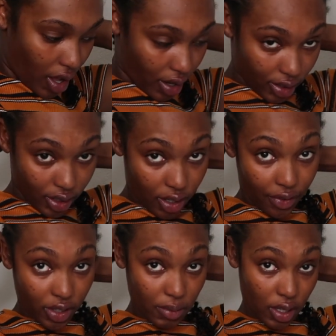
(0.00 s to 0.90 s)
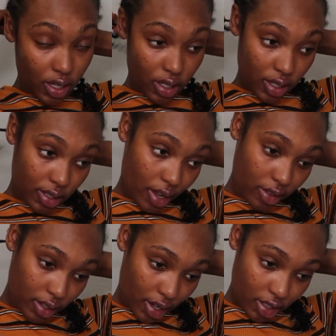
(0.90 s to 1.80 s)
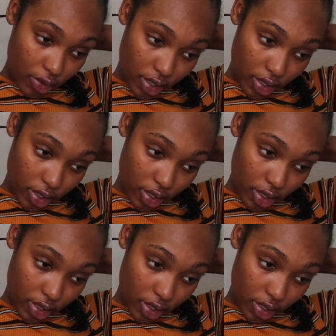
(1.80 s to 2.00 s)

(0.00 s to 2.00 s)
honestly, the first time I did this, I was actually